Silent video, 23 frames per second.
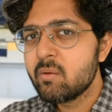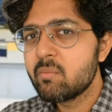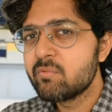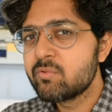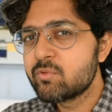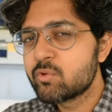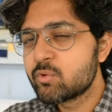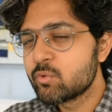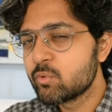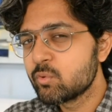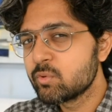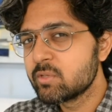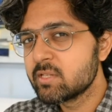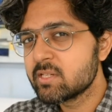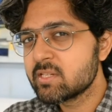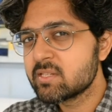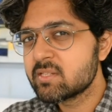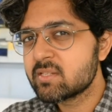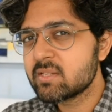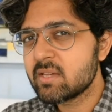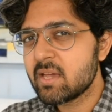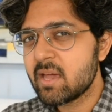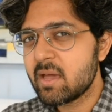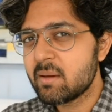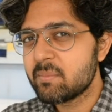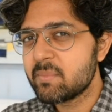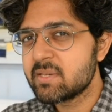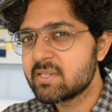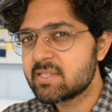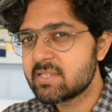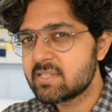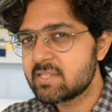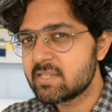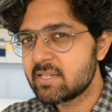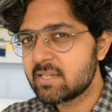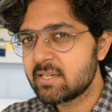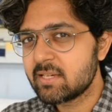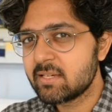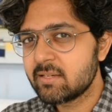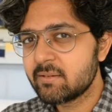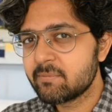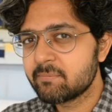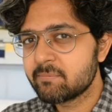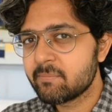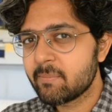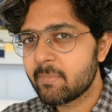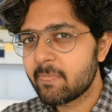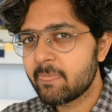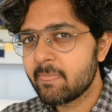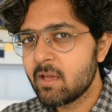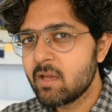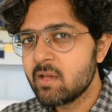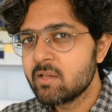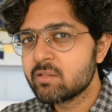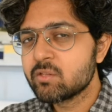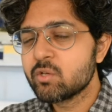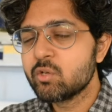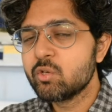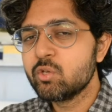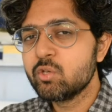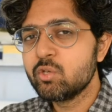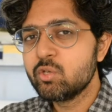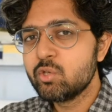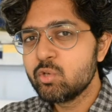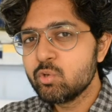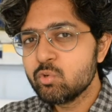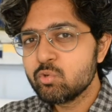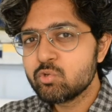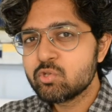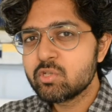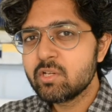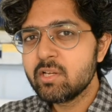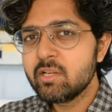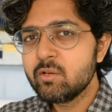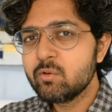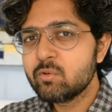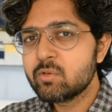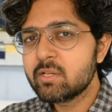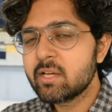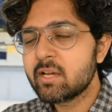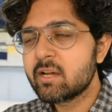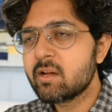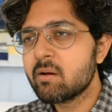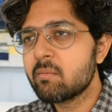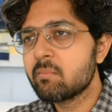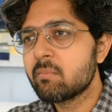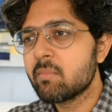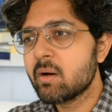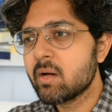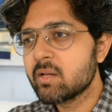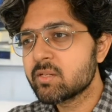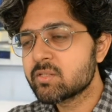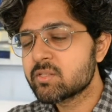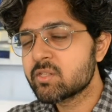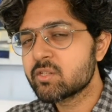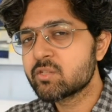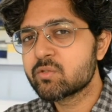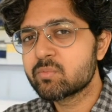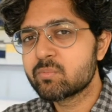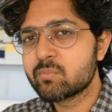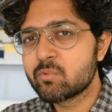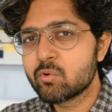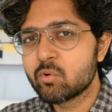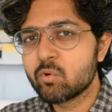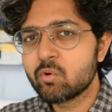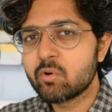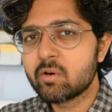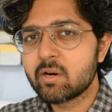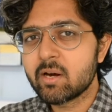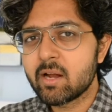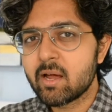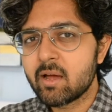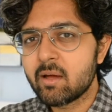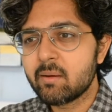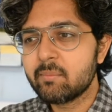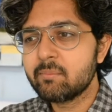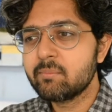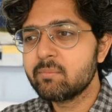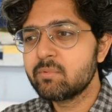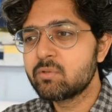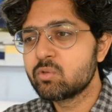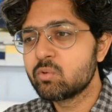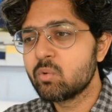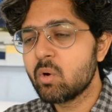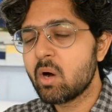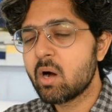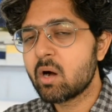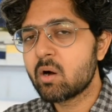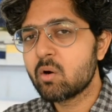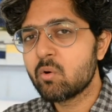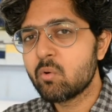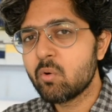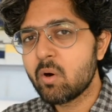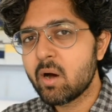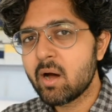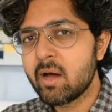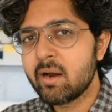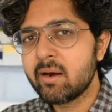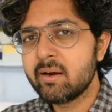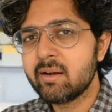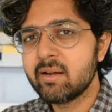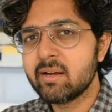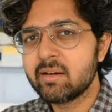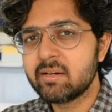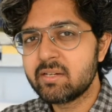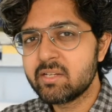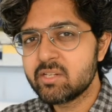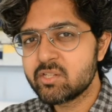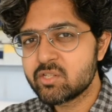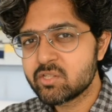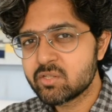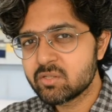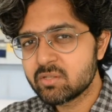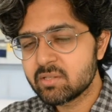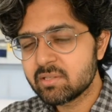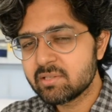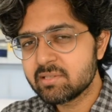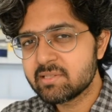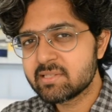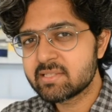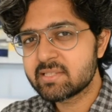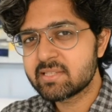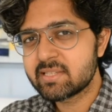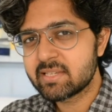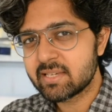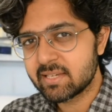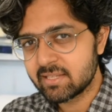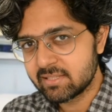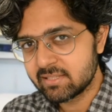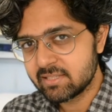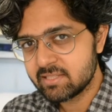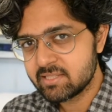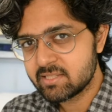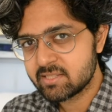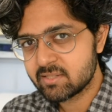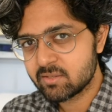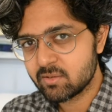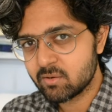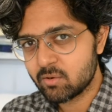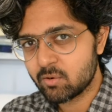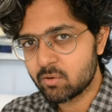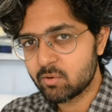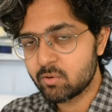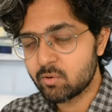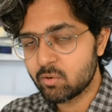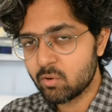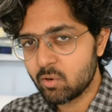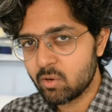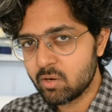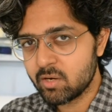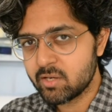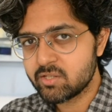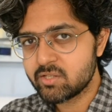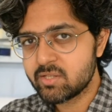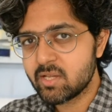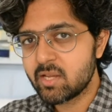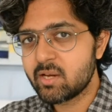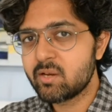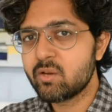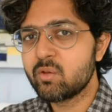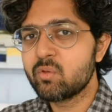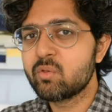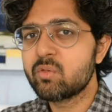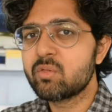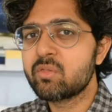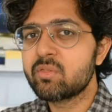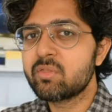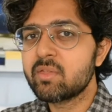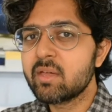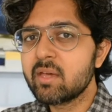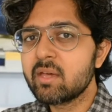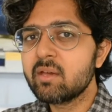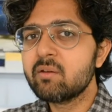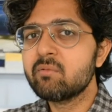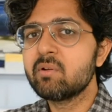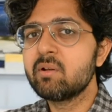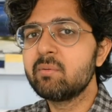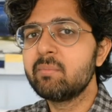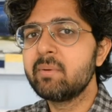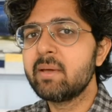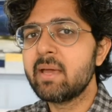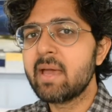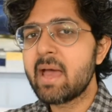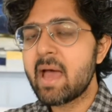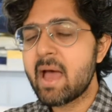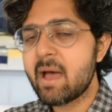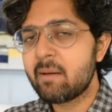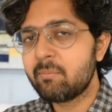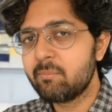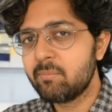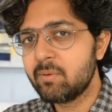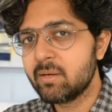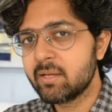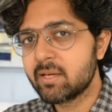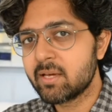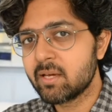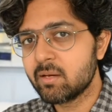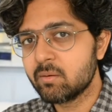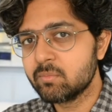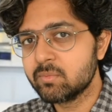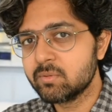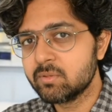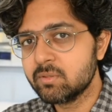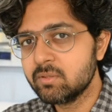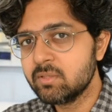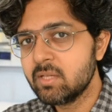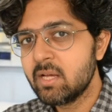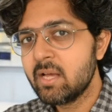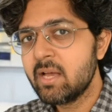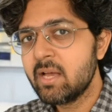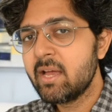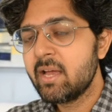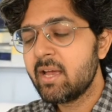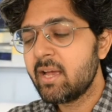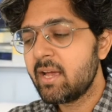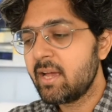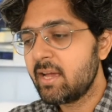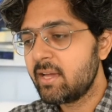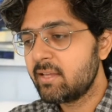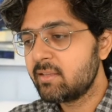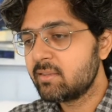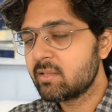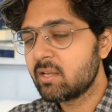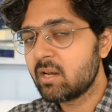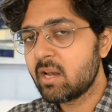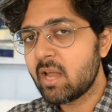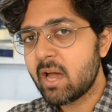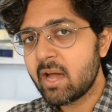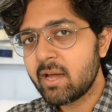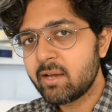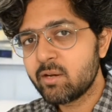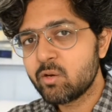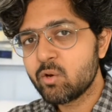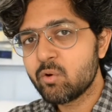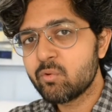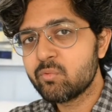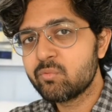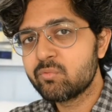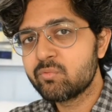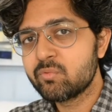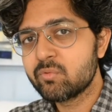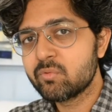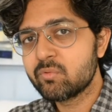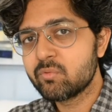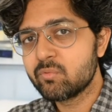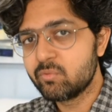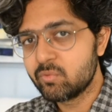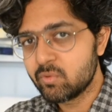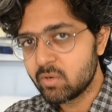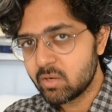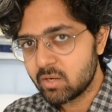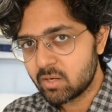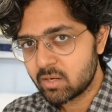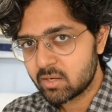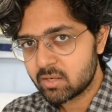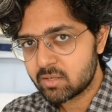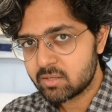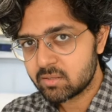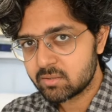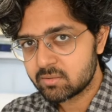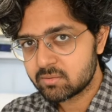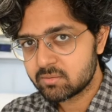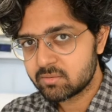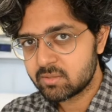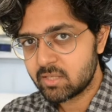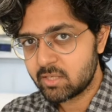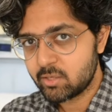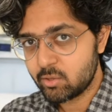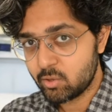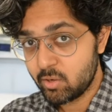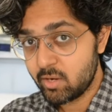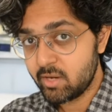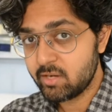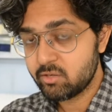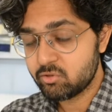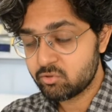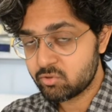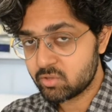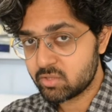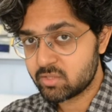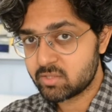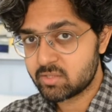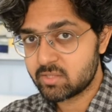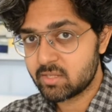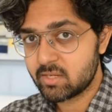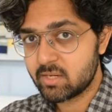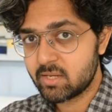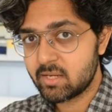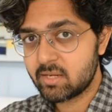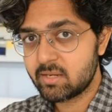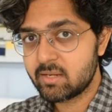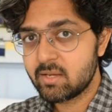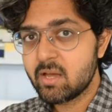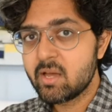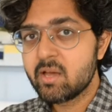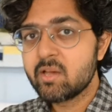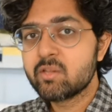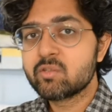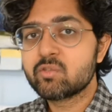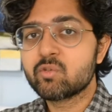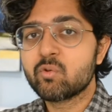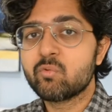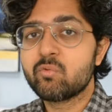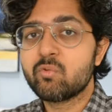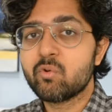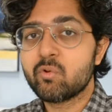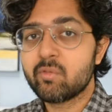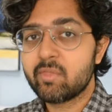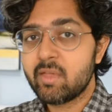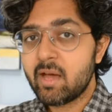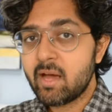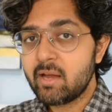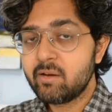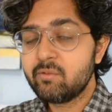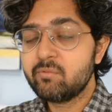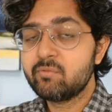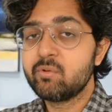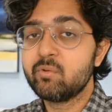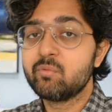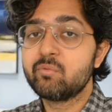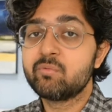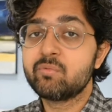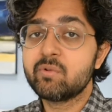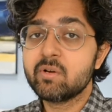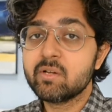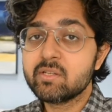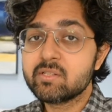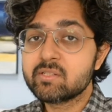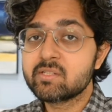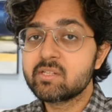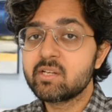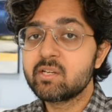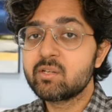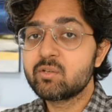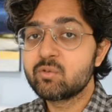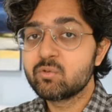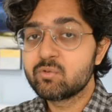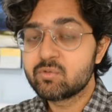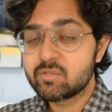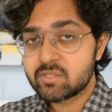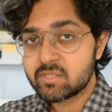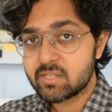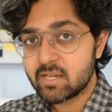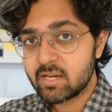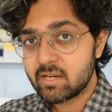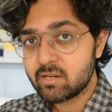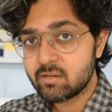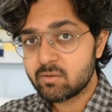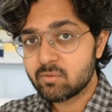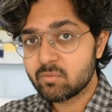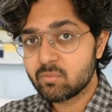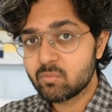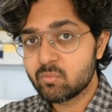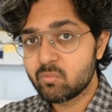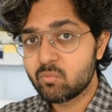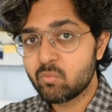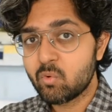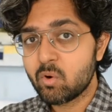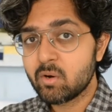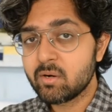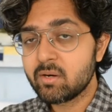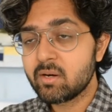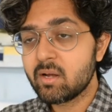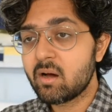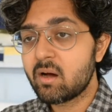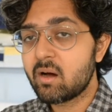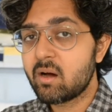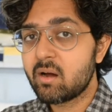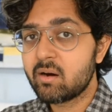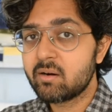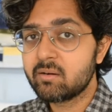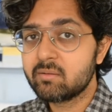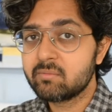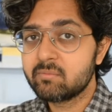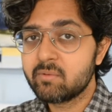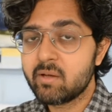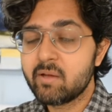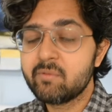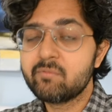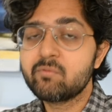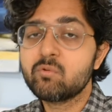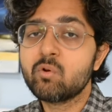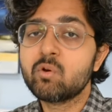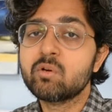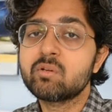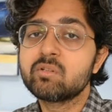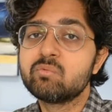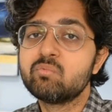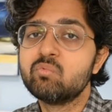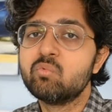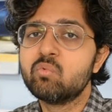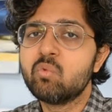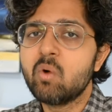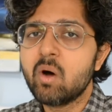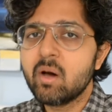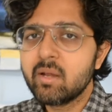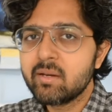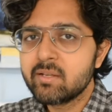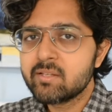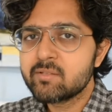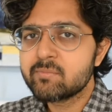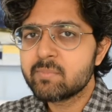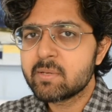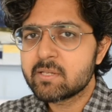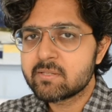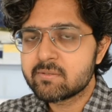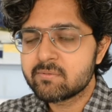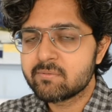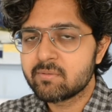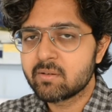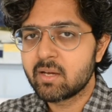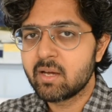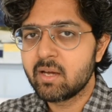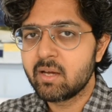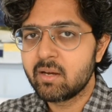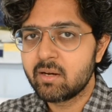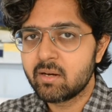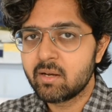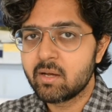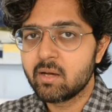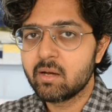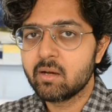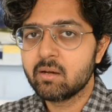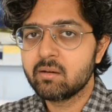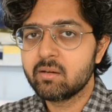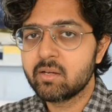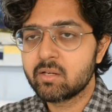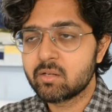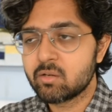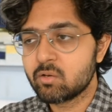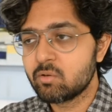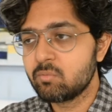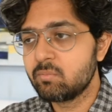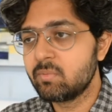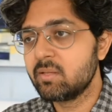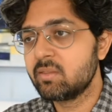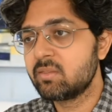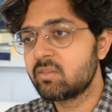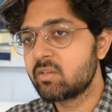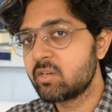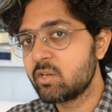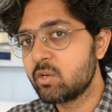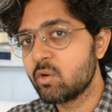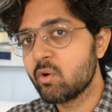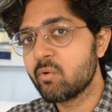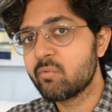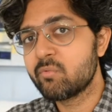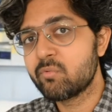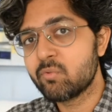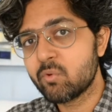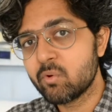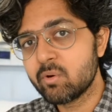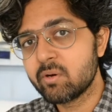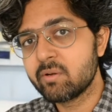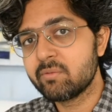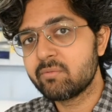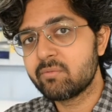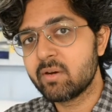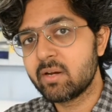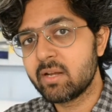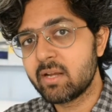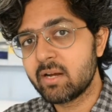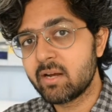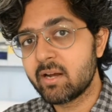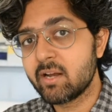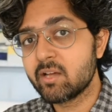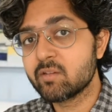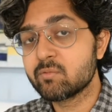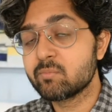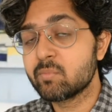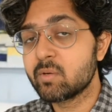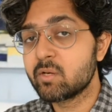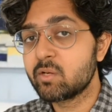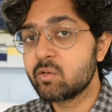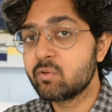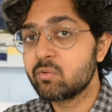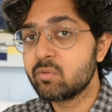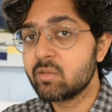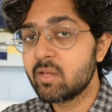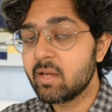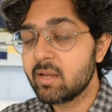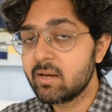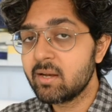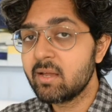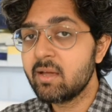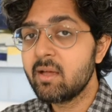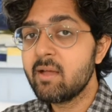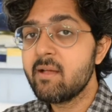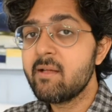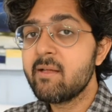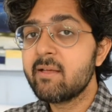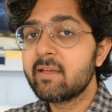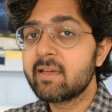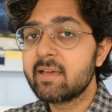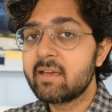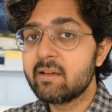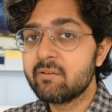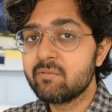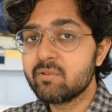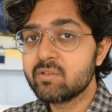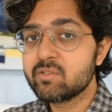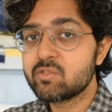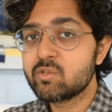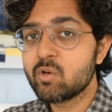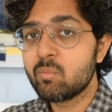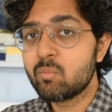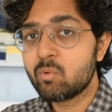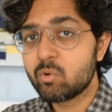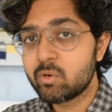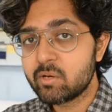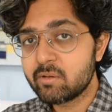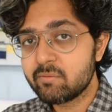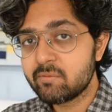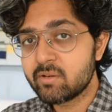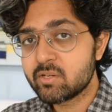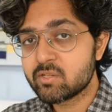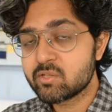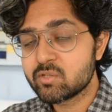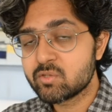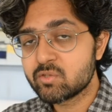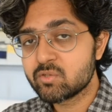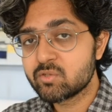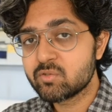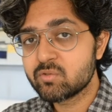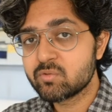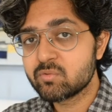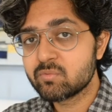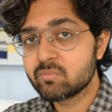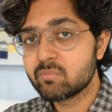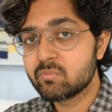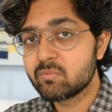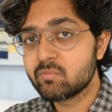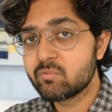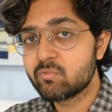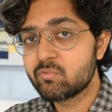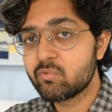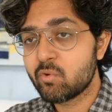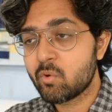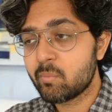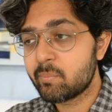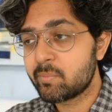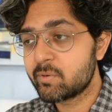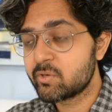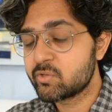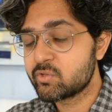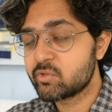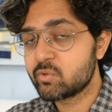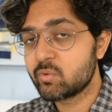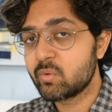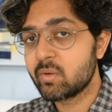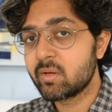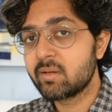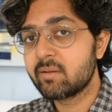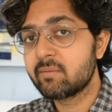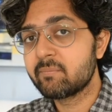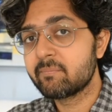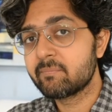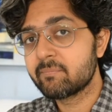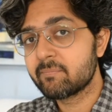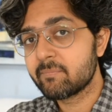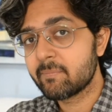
through this MSc. So usually you take a master's program to acquire additional skills or knowledge that you think will be applicable in the line of work that you're interested in. So for that, you first need to state what are, if not one specific area, it could be 3 or 4 different areas, but you then give us your motivations for pursuing